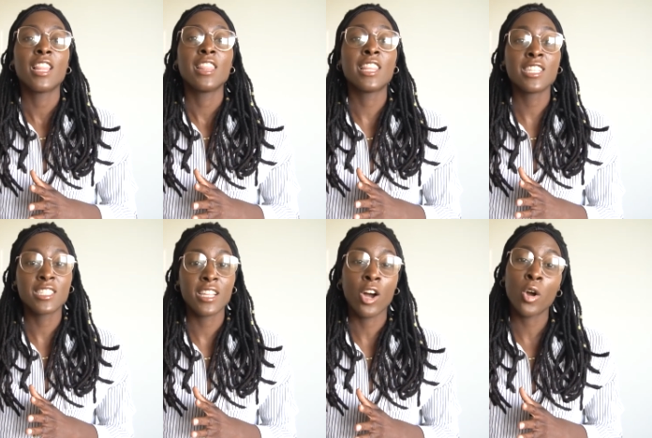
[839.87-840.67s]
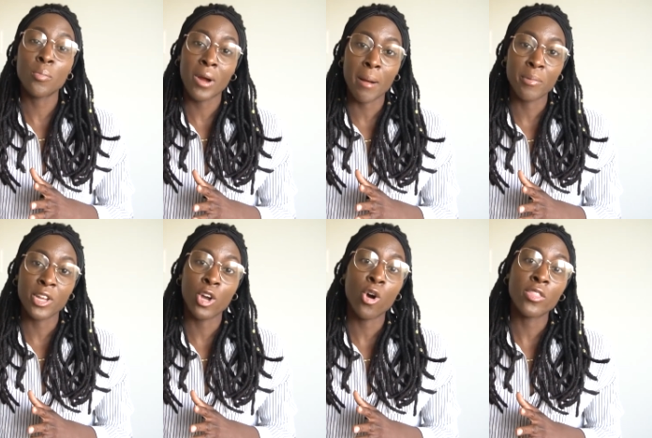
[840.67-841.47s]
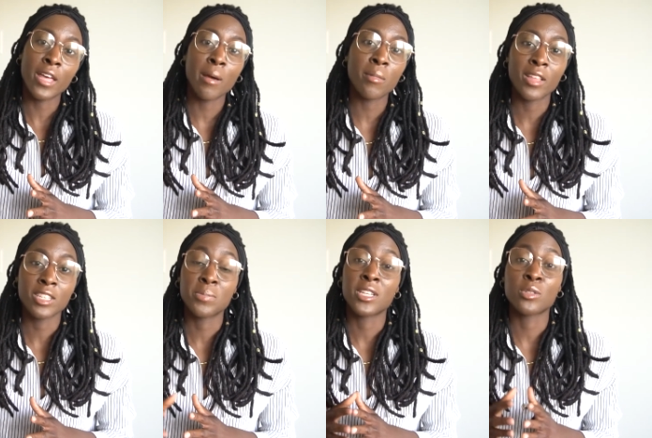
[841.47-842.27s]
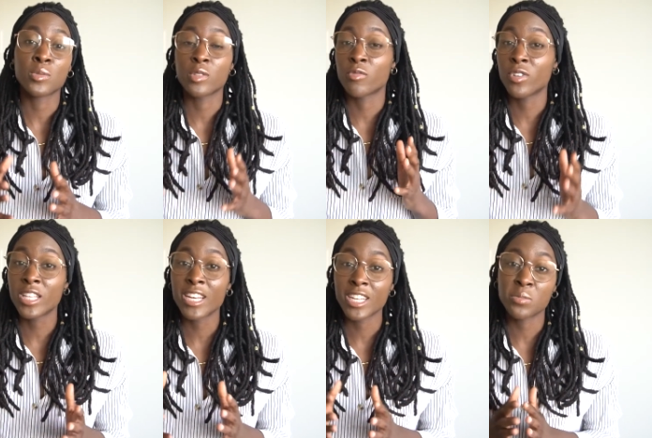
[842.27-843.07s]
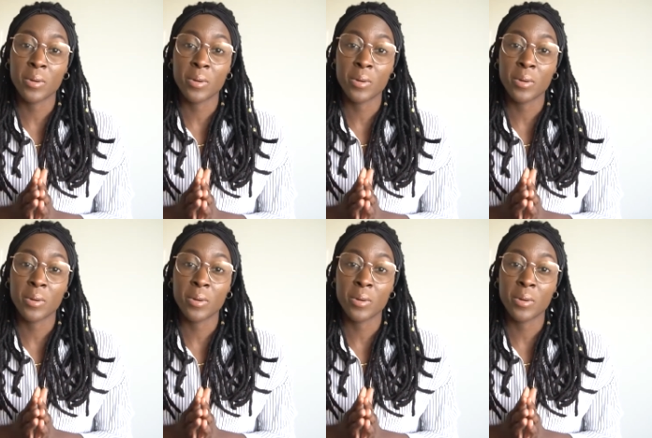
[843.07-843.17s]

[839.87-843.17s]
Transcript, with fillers: list our property on the MLS because it was a really nice